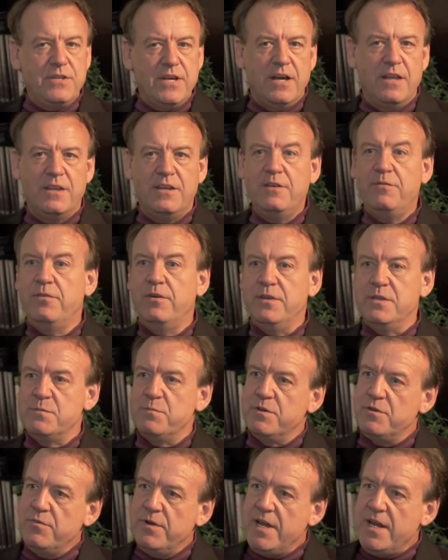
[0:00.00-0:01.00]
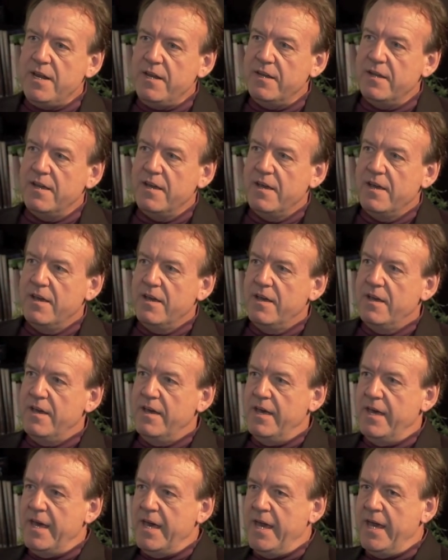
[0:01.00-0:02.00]
tell the difference between
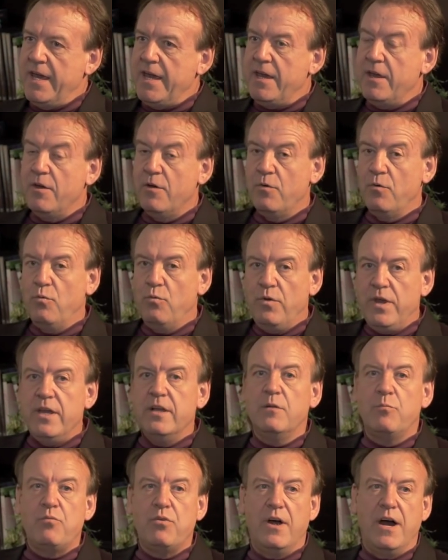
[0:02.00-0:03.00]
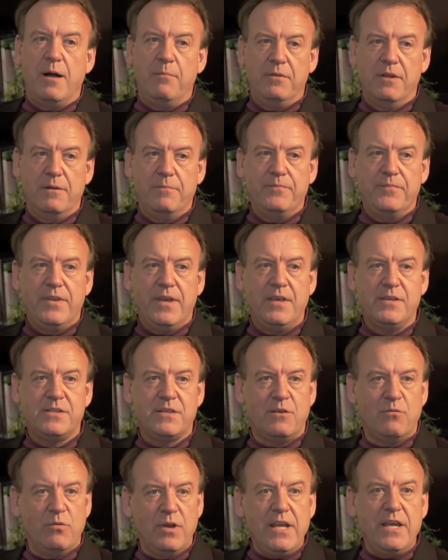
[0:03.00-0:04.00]
a real problem, is
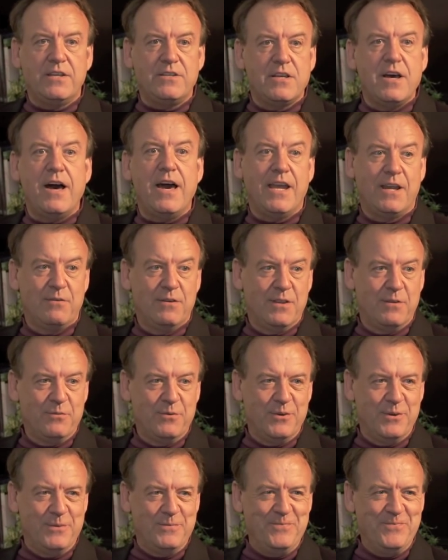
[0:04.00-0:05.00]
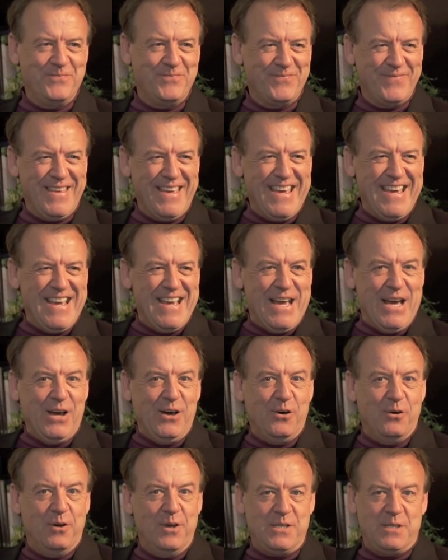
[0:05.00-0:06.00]
there really a tiger in the room,
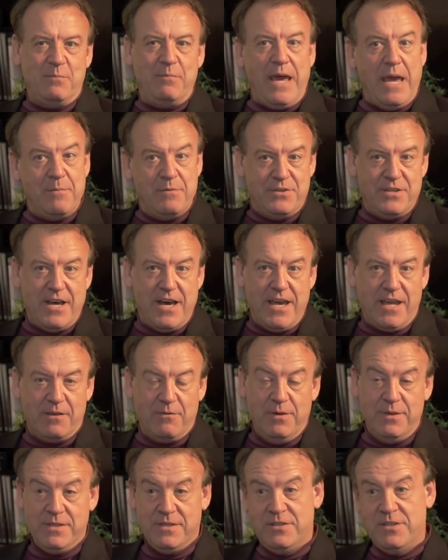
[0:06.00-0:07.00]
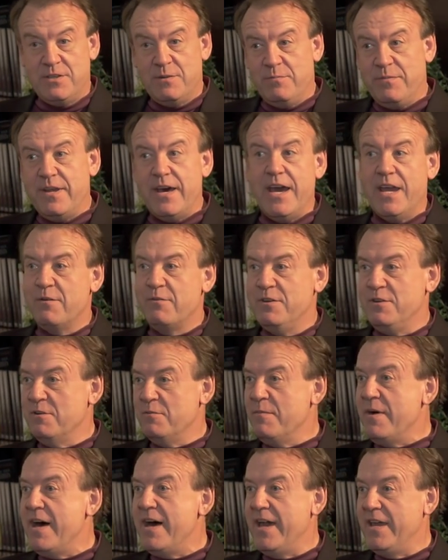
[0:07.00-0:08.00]
or is it a paper tiger? Is it just a tiger in
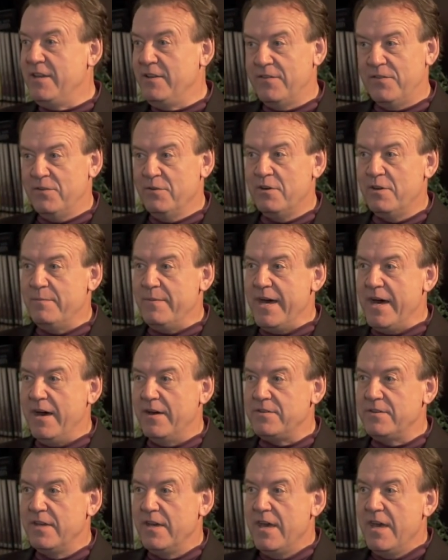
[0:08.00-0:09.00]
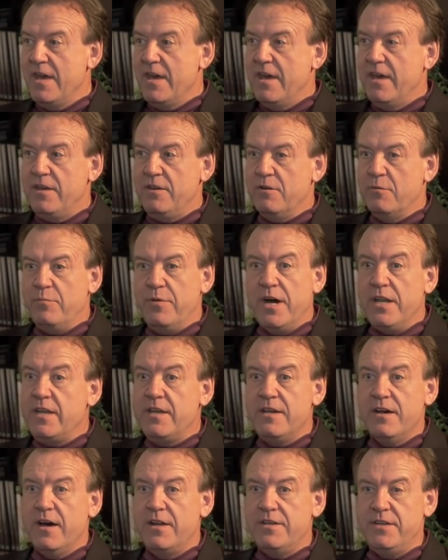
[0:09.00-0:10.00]
your mind you've thought about? Your body
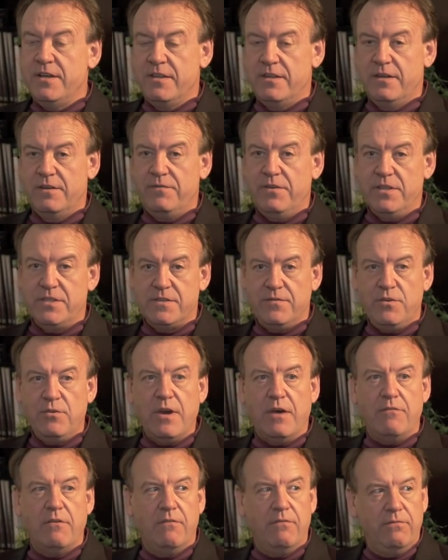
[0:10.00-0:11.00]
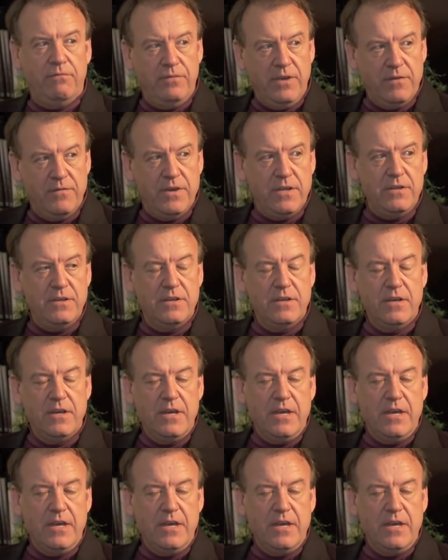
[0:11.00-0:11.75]
can't tell the difference. If you have a vivid,